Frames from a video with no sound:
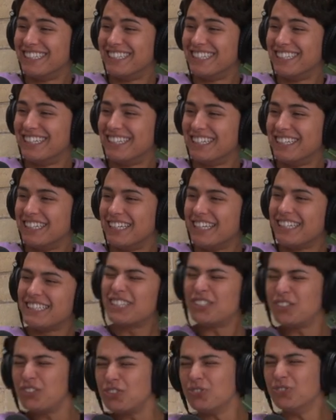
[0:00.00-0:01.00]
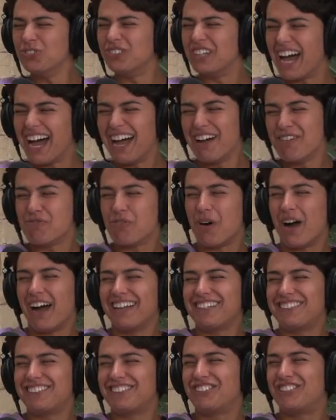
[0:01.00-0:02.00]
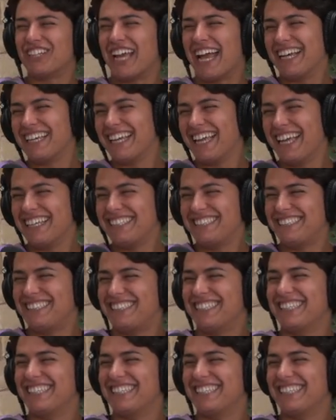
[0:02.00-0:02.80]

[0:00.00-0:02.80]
didn't my Did you not watch Jackass? I